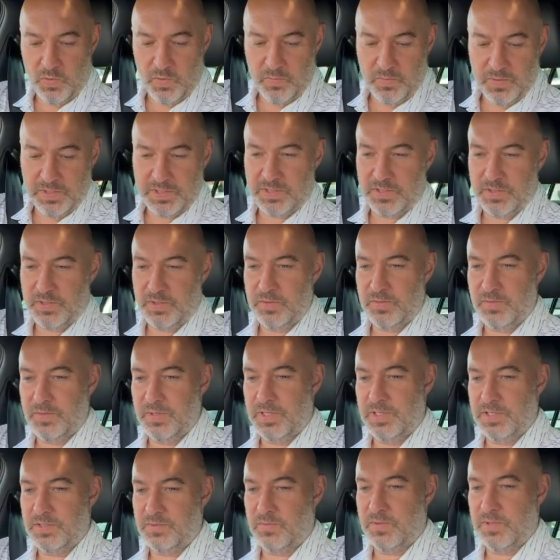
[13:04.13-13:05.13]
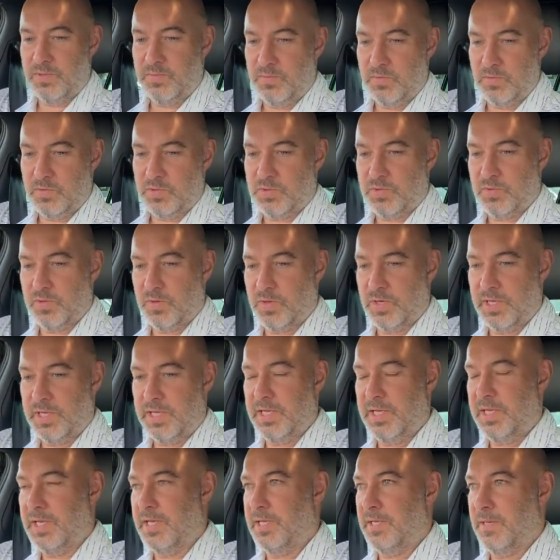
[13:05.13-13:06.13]
we do is we will try it
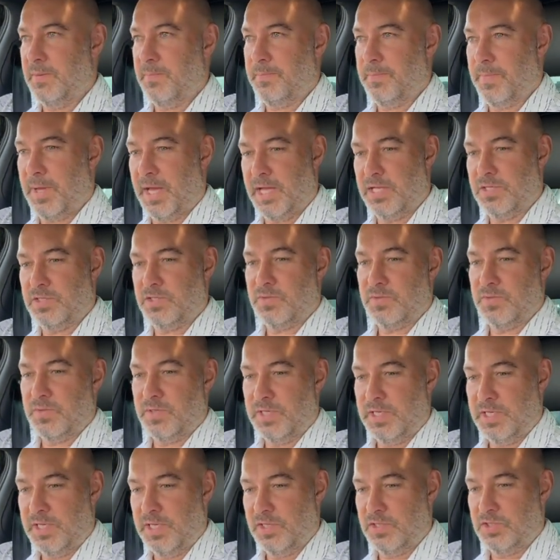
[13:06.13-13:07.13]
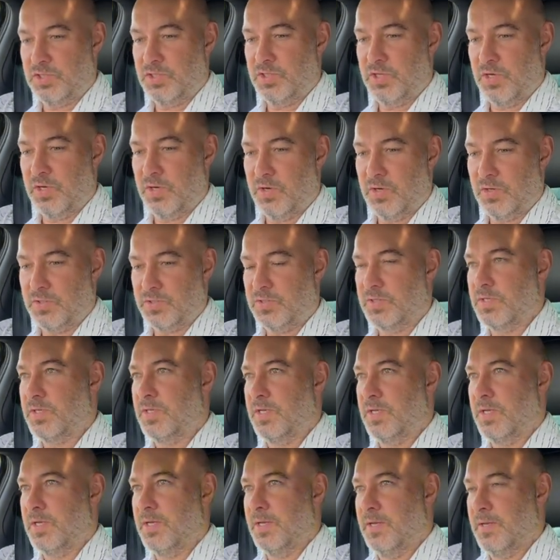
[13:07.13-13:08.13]
in battery charge.
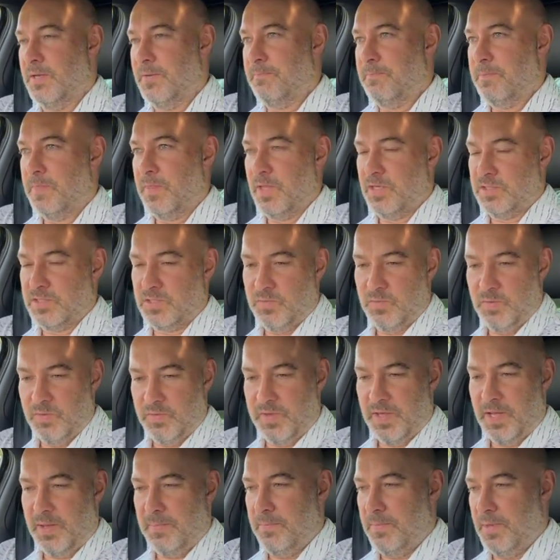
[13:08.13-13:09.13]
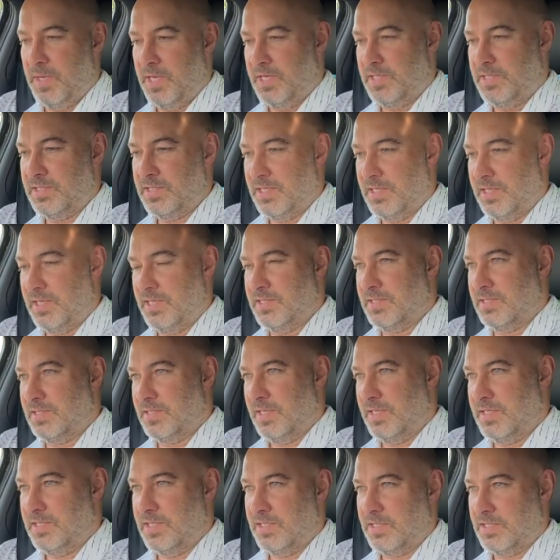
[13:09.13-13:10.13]
So what that means is
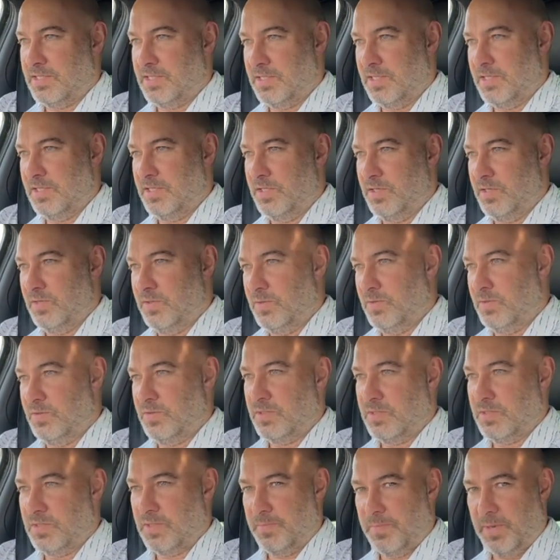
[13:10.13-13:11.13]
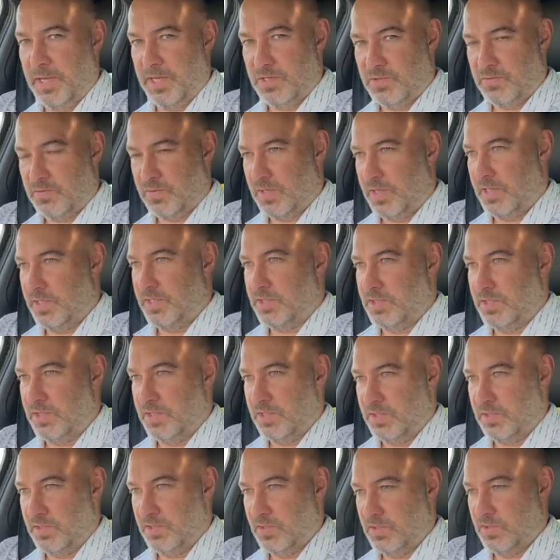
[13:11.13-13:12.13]
it's going to use the petrol
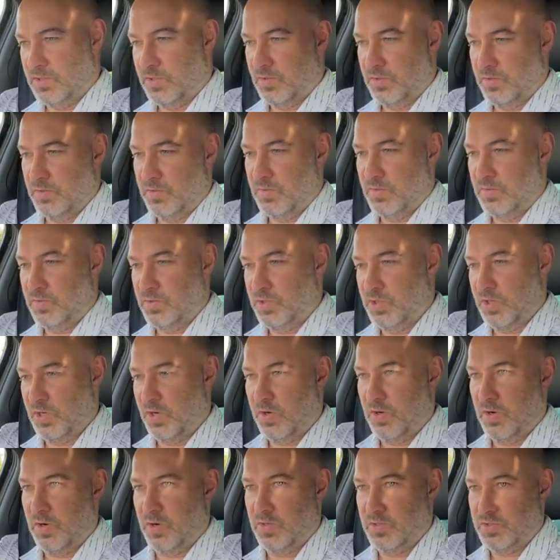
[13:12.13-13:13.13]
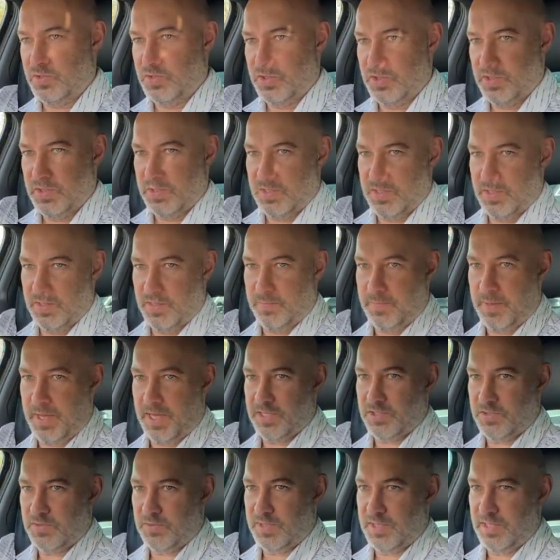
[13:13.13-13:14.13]
engine to charge the
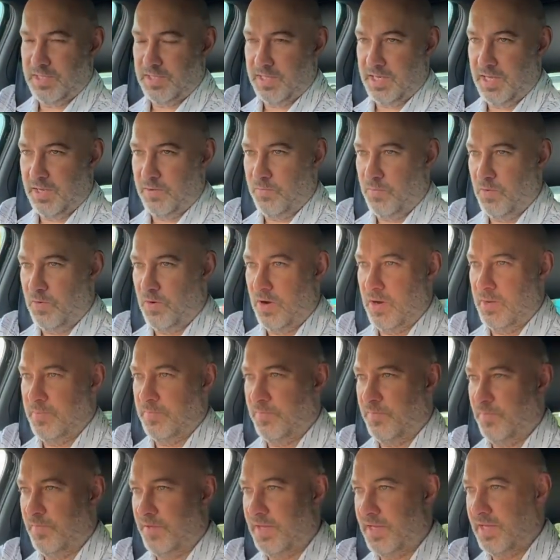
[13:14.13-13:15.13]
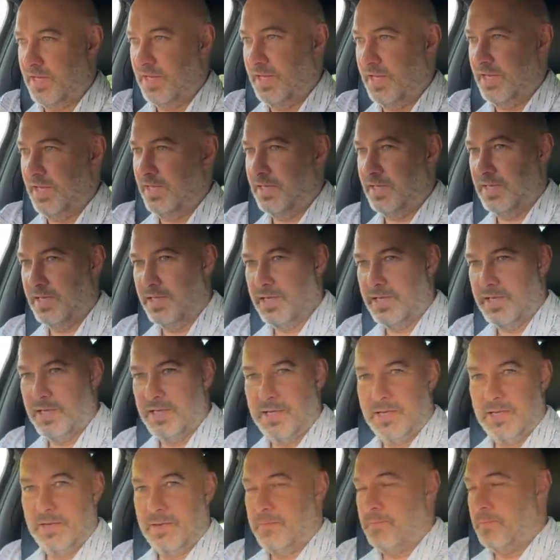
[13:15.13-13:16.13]
battery. Now what I'm feeling
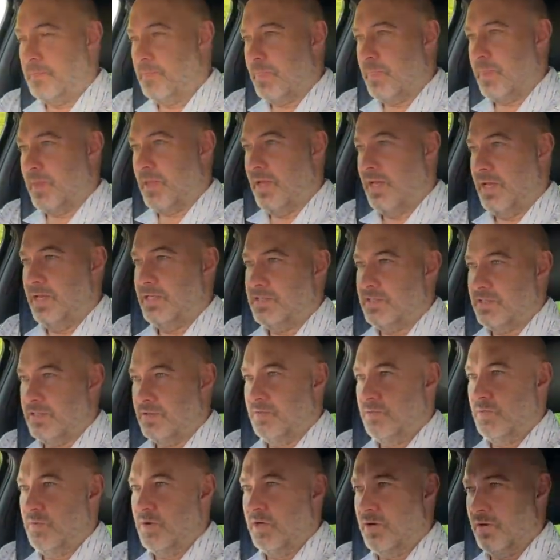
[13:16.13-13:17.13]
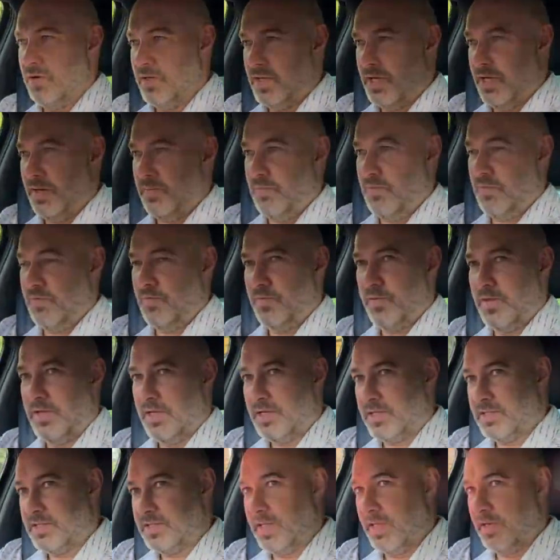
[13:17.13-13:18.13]
is that when I come off the
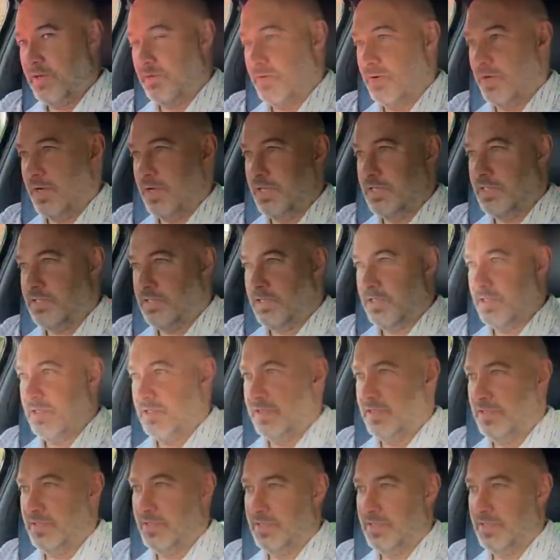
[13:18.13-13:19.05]
accelerator,